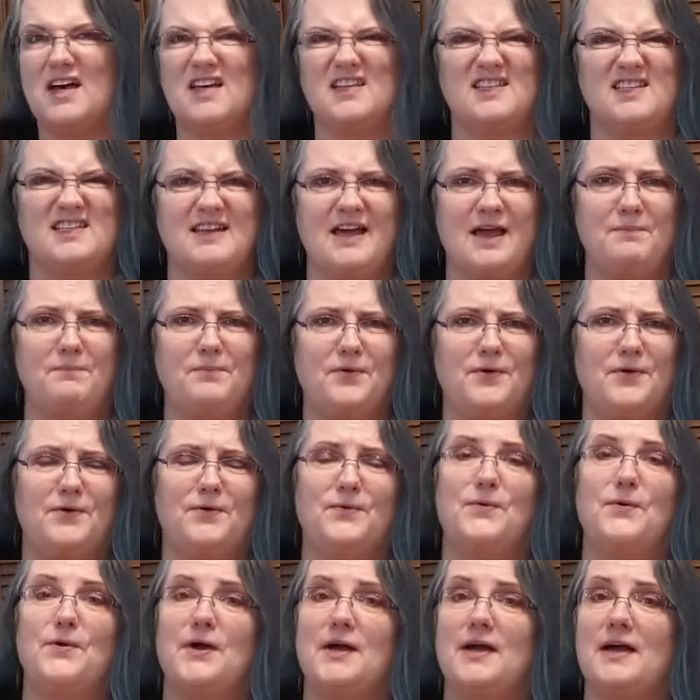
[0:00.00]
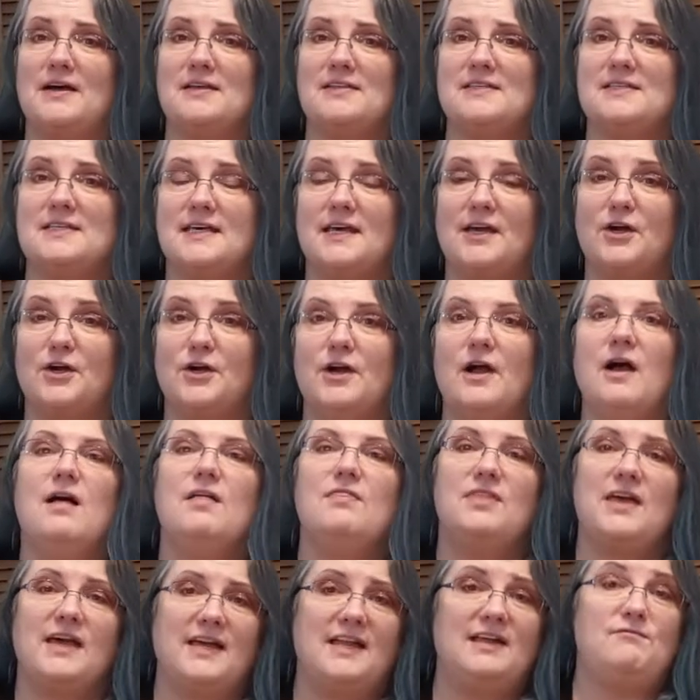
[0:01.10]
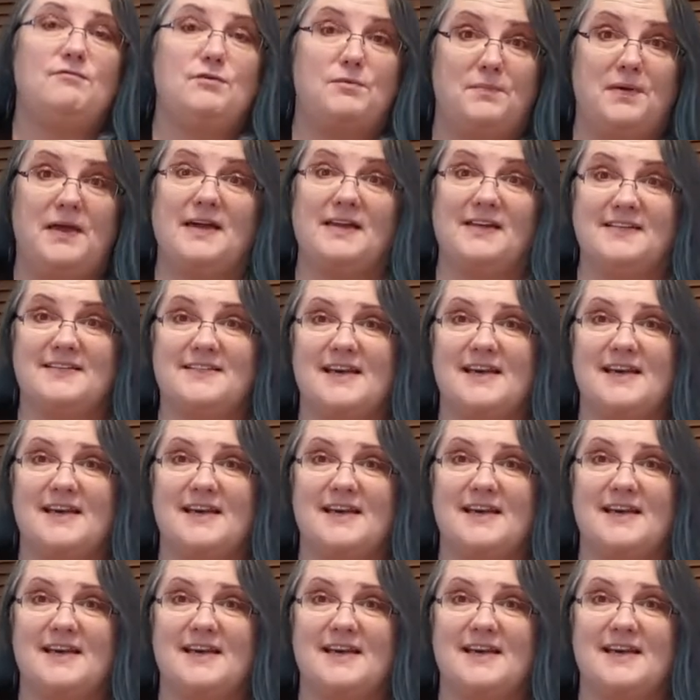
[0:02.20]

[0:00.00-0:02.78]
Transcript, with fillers: a sniper or a gunslinger. They could even be an